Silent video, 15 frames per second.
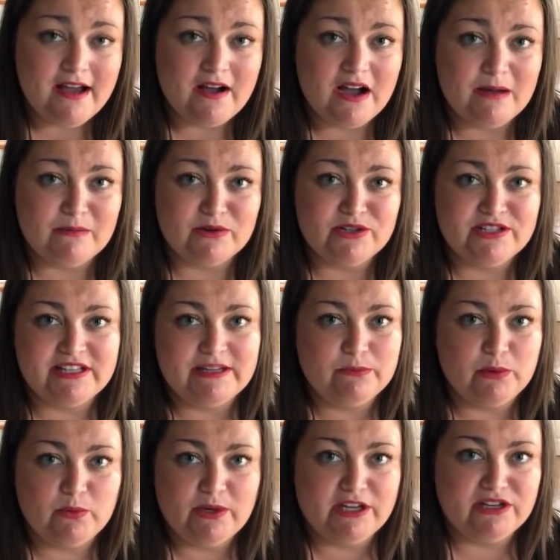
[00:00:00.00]
um, or see
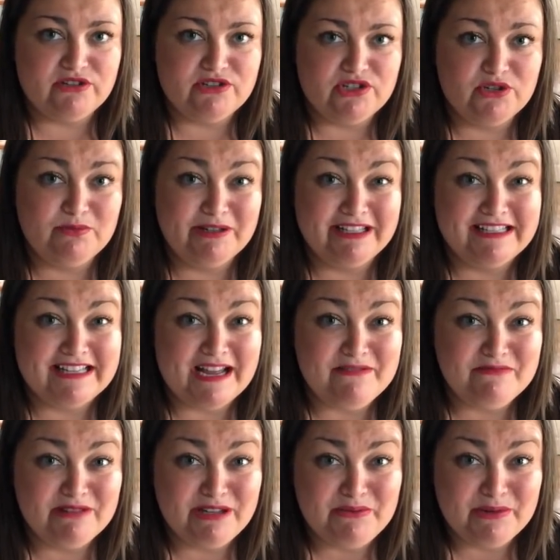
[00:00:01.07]
what we can do because I
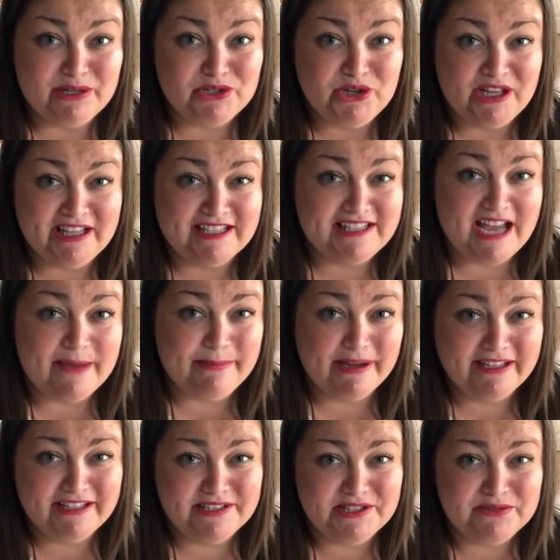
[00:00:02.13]
really want to try that top
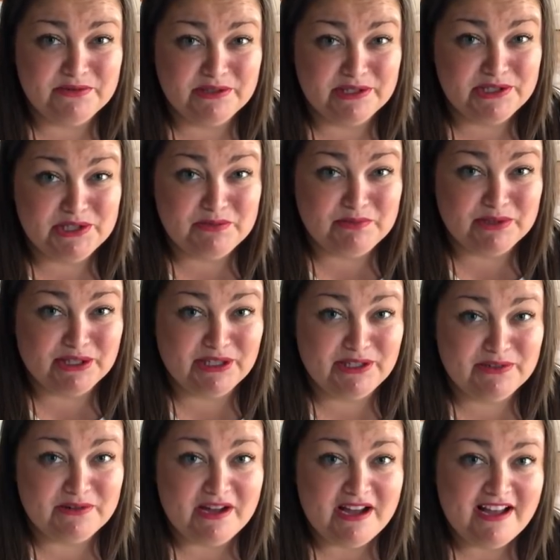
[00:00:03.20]
on because it's really super
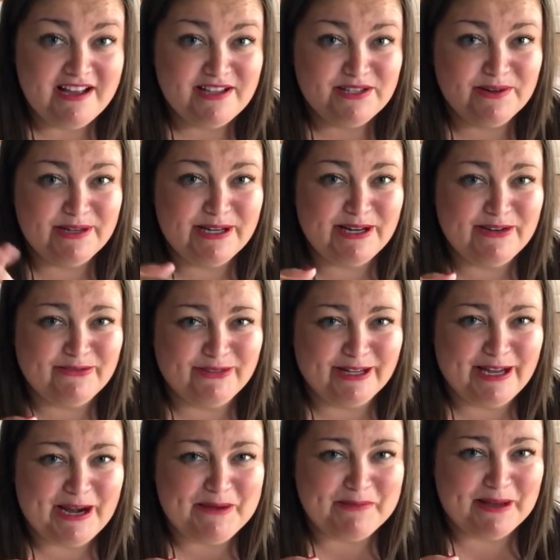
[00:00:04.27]
cute. So I didn't
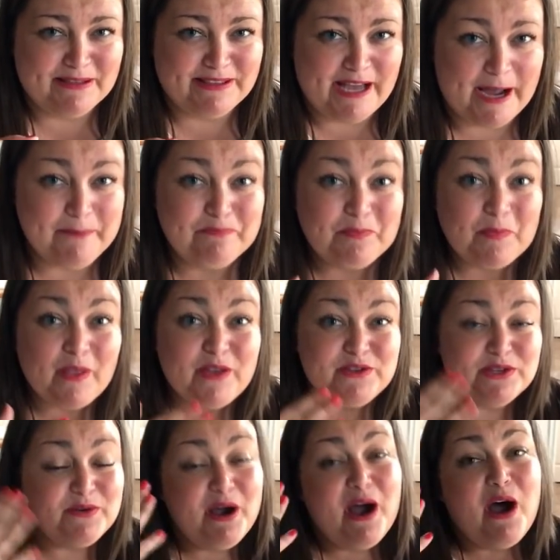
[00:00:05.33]
forget about that.
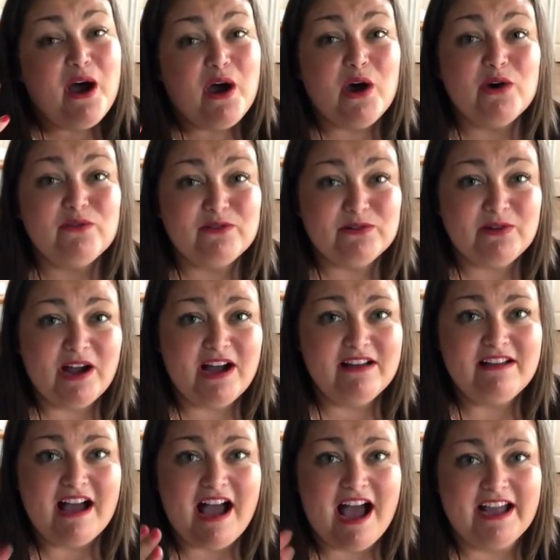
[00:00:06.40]
So
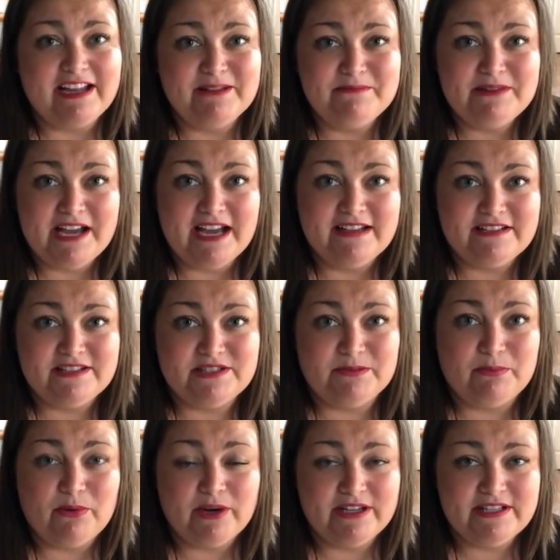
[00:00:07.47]
overall, I am not
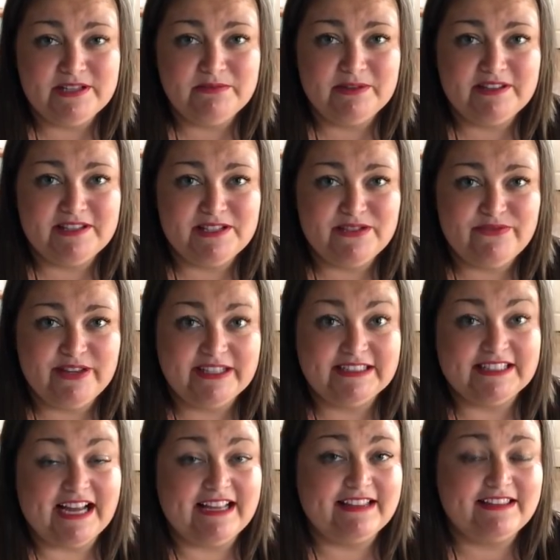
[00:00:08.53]
disappointed with this fix.
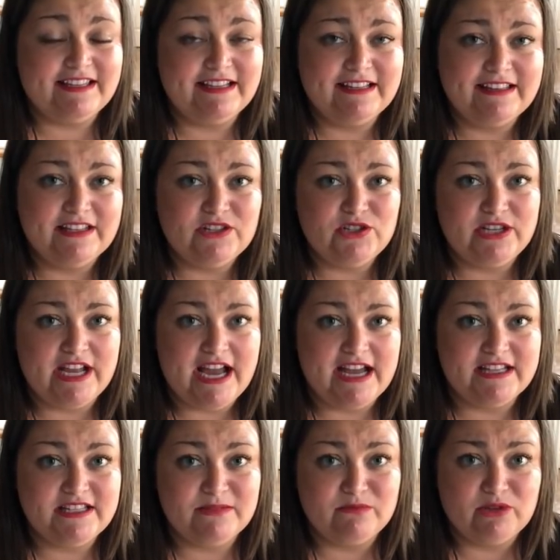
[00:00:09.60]
I think that she
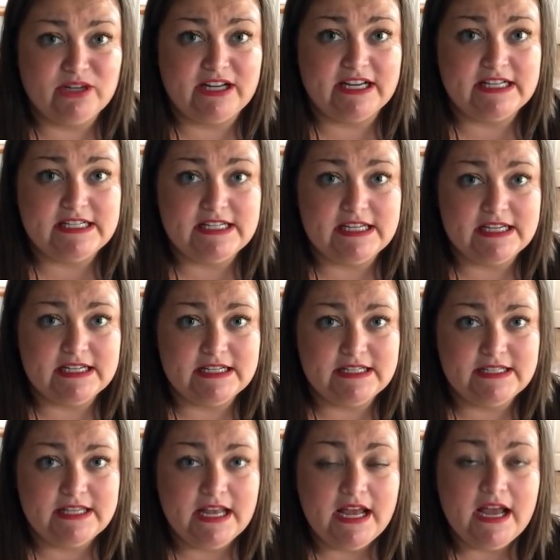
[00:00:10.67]
has some good
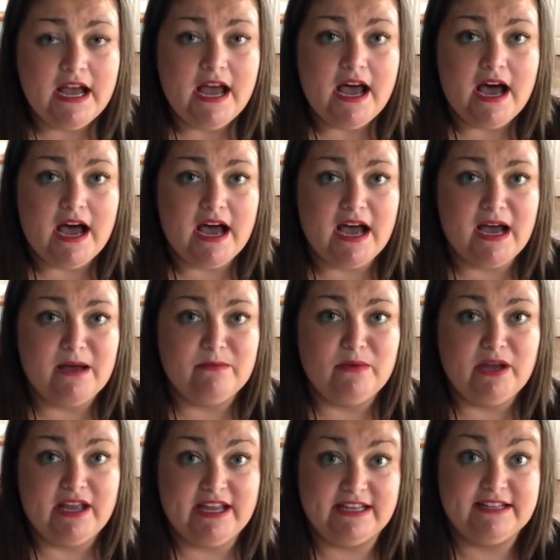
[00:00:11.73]
ideas um,
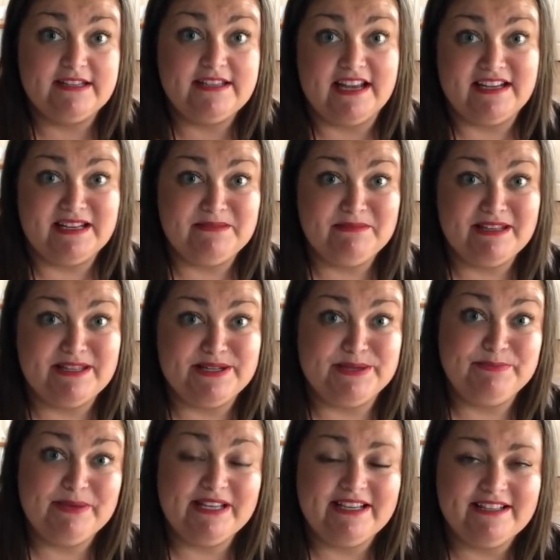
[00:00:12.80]
in sending me these
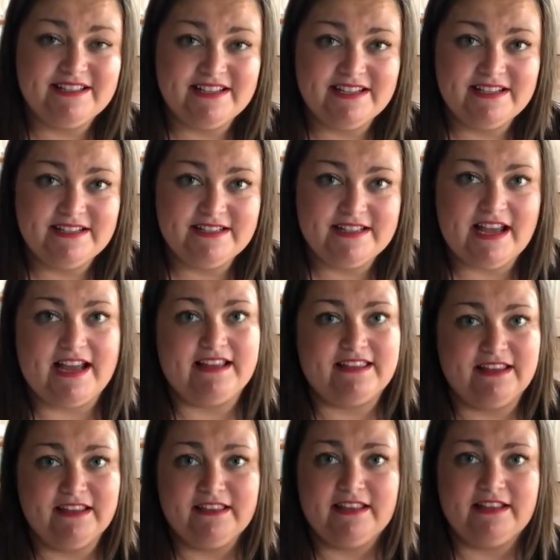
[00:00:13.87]
pieces. I
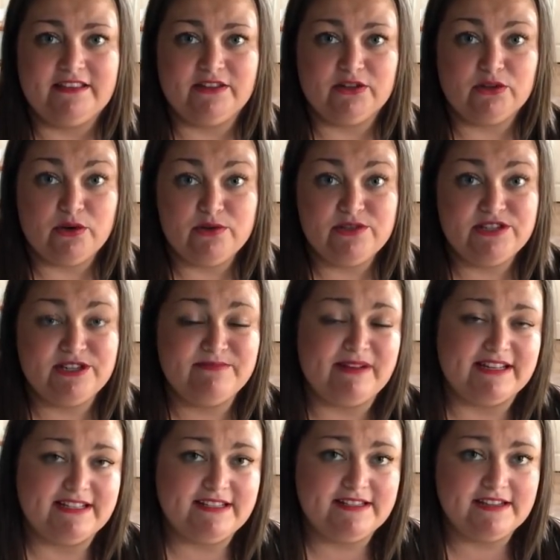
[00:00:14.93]
think that they're close to
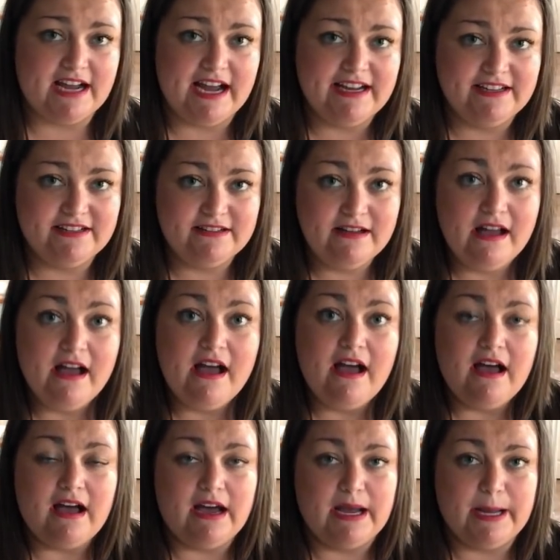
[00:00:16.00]
my style.
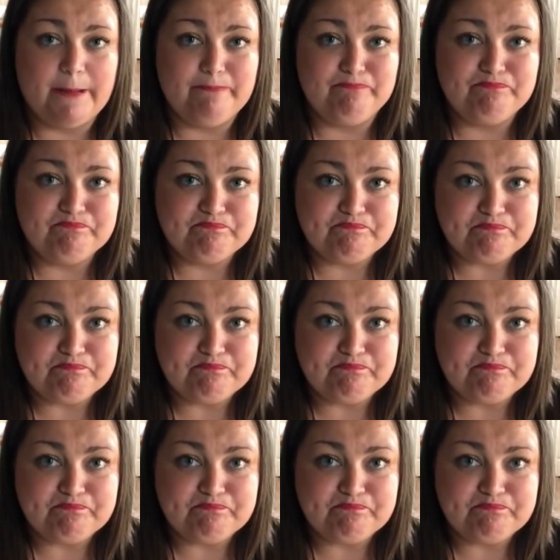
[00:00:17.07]
Um,